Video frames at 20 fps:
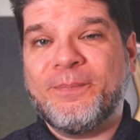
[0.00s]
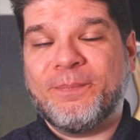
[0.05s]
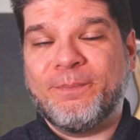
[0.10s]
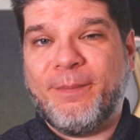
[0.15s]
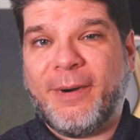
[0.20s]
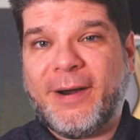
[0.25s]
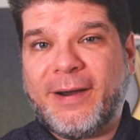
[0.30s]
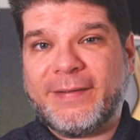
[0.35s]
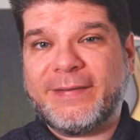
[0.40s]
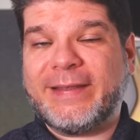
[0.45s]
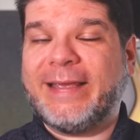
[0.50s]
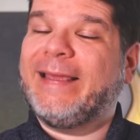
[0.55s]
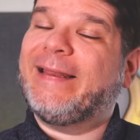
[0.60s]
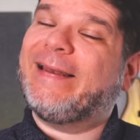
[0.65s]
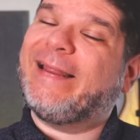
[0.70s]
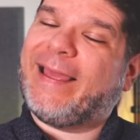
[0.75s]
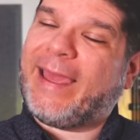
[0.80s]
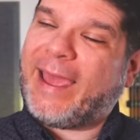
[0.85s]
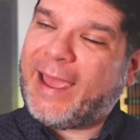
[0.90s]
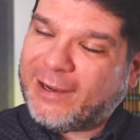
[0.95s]
but
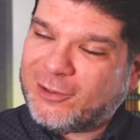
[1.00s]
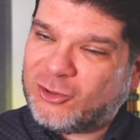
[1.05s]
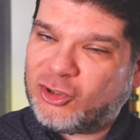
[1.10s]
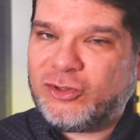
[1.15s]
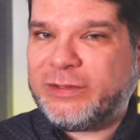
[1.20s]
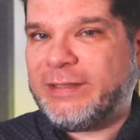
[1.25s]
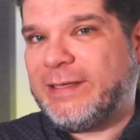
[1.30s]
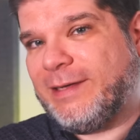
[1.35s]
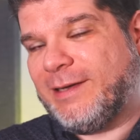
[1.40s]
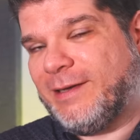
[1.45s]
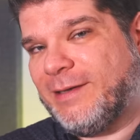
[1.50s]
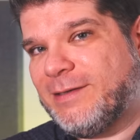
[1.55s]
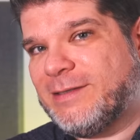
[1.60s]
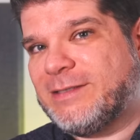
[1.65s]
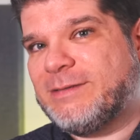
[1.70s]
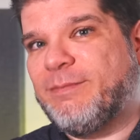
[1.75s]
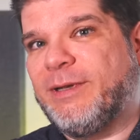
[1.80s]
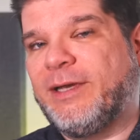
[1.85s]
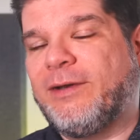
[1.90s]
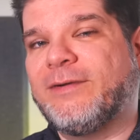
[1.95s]
it actually
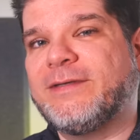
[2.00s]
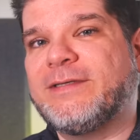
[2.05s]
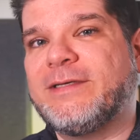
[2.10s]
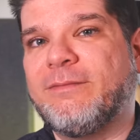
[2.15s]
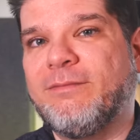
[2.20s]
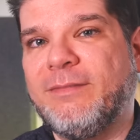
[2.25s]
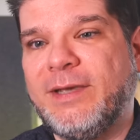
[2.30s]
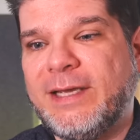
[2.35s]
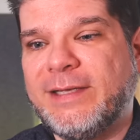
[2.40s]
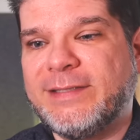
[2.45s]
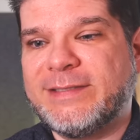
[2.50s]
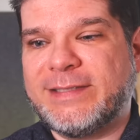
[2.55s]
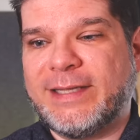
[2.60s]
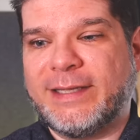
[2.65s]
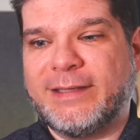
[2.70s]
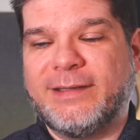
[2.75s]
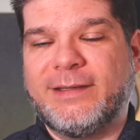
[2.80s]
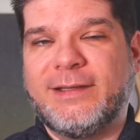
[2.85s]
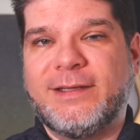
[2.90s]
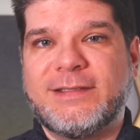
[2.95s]
is, because it means
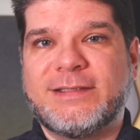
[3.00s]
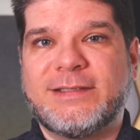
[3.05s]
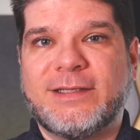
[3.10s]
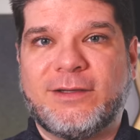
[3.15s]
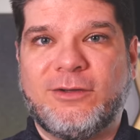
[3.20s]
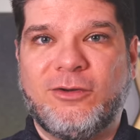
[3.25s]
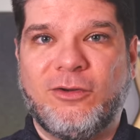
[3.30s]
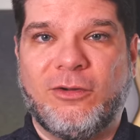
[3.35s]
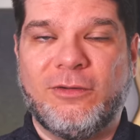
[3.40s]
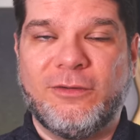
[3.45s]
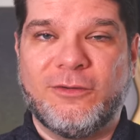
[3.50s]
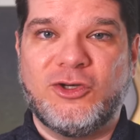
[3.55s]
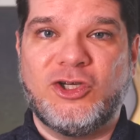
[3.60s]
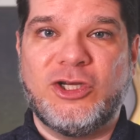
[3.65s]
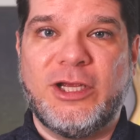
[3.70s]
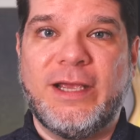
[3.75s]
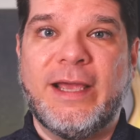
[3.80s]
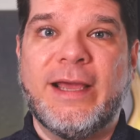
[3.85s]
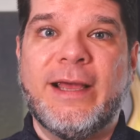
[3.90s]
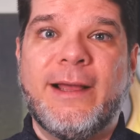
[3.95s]
that this
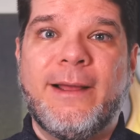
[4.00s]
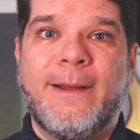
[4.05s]
technology